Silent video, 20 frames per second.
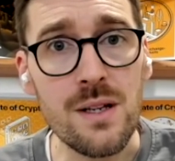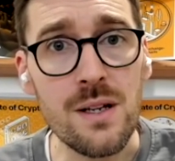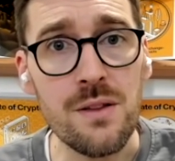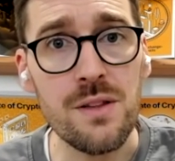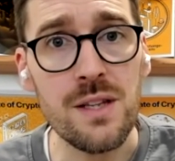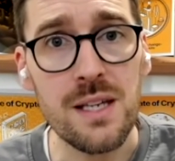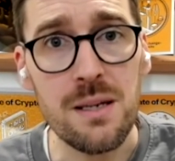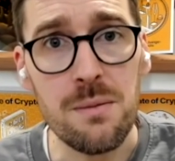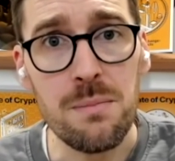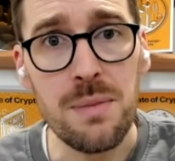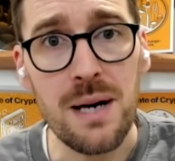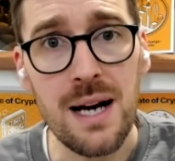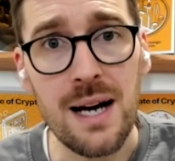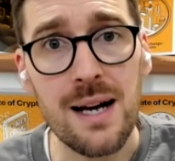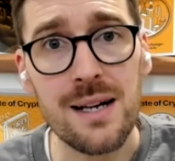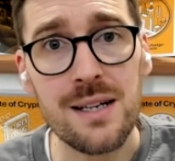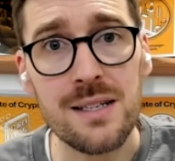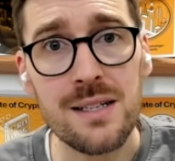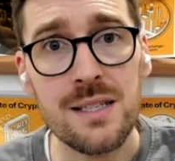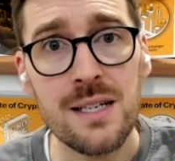the
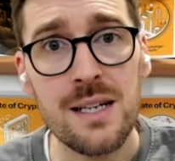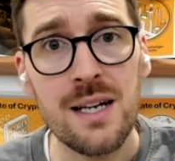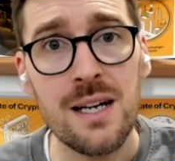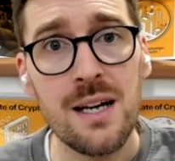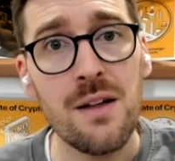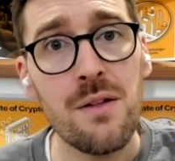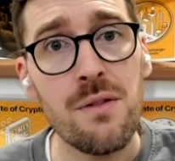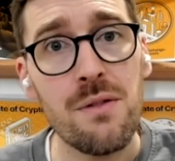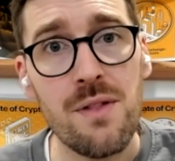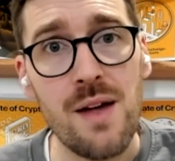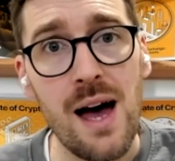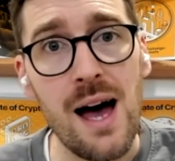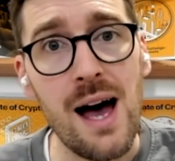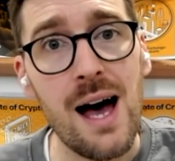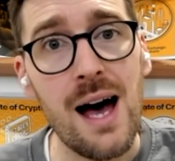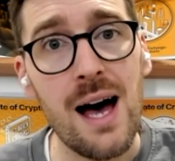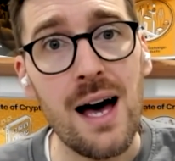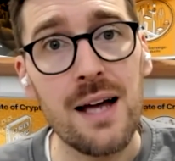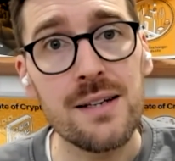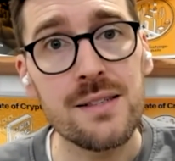impact
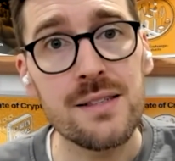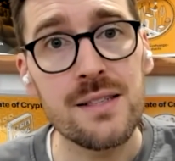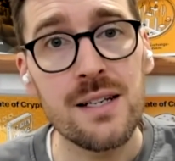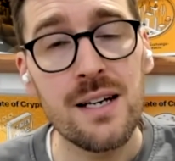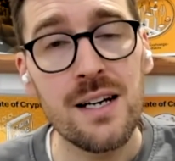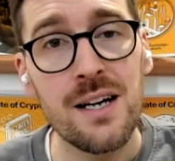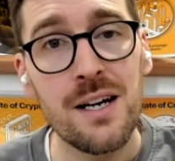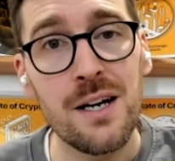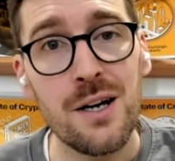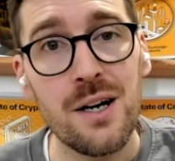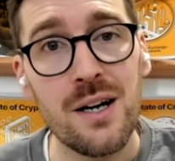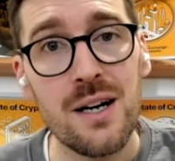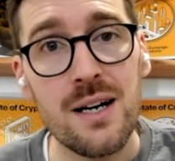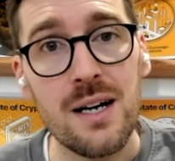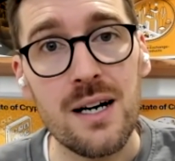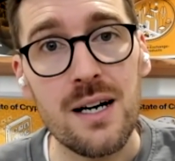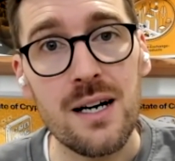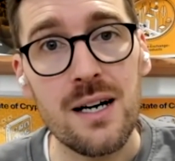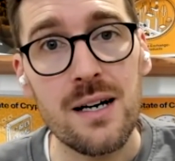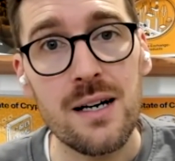that
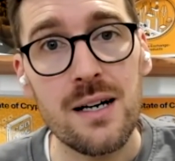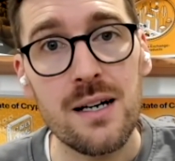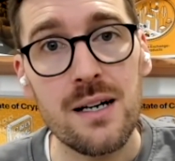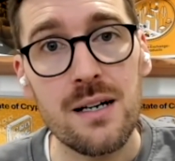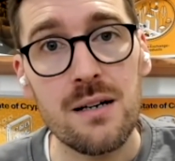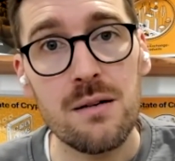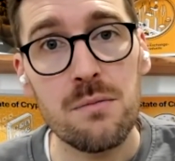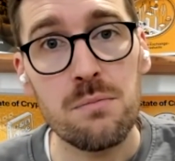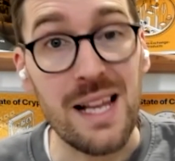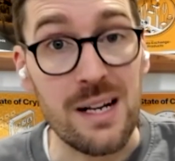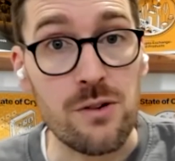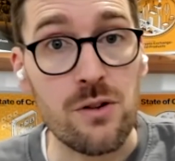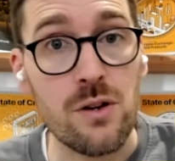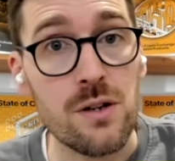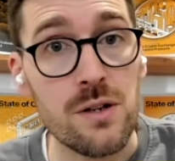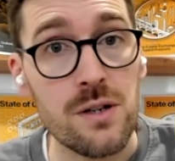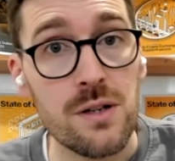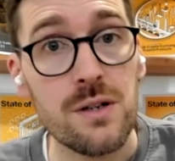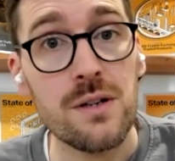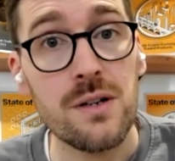
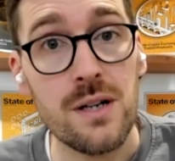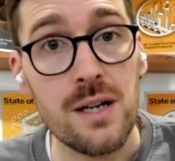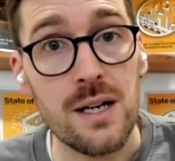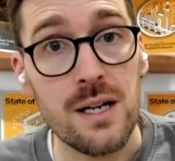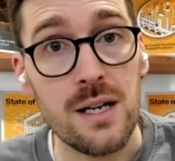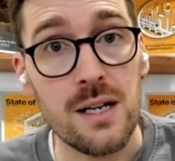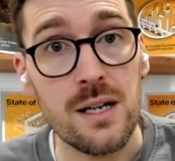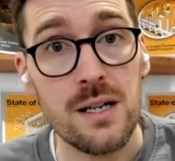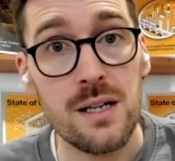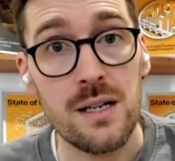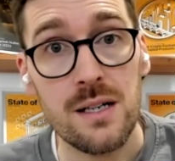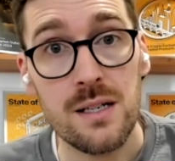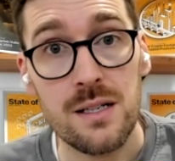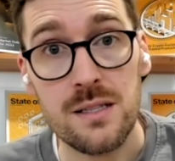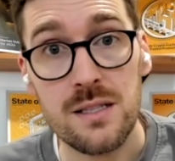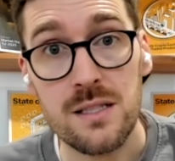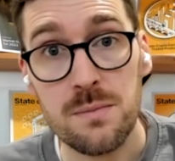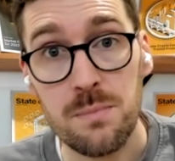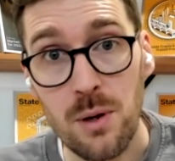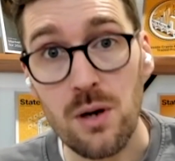BlackRock
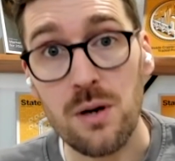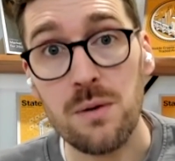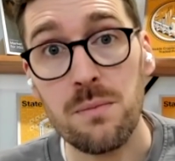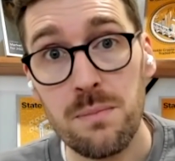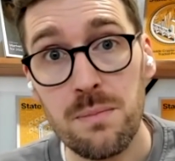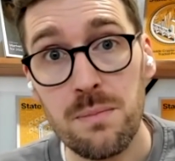spot